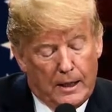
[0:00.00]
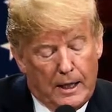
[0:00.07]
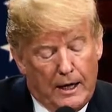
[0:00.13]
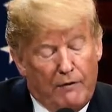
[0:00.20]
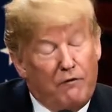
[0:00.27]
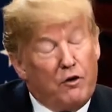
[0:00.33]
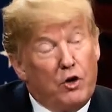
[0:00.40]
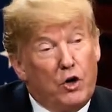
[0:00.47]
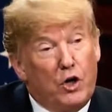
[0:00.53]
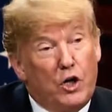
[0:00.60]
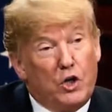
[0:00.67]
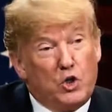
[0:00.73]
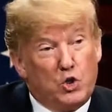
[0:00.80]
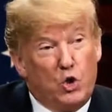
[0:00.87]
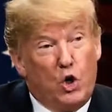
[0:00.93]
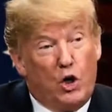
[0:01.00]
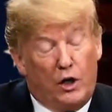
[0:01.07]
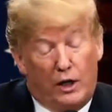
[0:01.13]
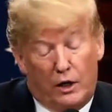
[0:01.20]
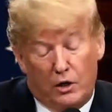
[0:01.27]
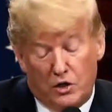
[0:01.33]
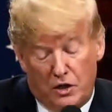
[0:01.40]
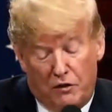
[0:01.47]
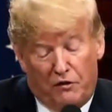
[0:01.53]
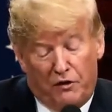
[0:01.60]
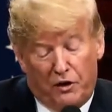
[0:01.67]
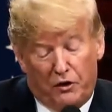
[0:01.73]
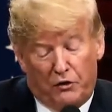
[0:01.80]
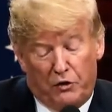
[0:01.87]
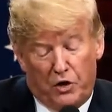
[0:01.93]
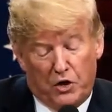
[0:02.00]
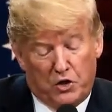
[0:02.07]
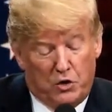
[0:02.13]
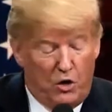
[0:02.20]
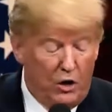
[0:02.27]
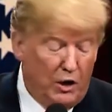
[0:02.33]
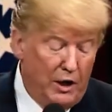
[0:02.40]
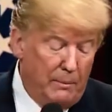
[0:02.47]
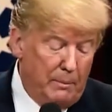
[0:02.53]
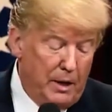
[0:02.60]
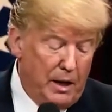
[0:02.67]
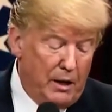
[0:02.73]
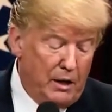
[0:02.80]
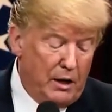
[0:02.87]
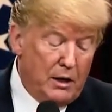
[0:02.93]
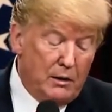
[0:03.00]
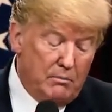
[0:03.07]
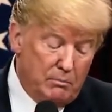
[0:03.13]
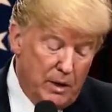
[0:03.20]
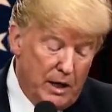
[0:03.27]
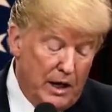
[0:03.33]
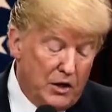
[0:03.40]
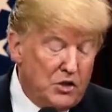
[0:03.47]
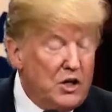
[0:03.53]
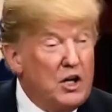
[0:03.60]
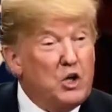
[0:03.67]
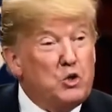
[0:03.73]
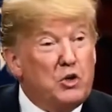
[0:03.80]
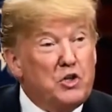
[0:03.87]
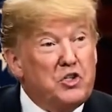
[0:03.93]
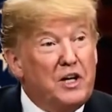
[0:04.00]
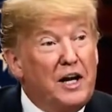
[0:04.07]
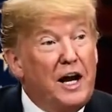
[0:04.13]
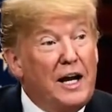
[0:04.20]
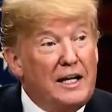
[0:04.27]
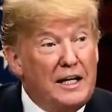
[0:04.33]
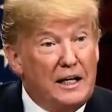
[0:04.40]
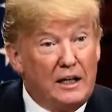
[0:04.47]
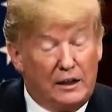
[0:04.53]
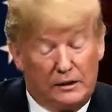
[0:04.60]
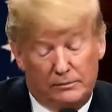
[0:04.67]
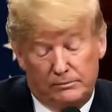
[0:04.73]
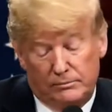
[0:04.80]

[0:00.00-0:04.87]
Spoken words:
and very strongly, because he feels very strongly about it, and he has an interesting idea.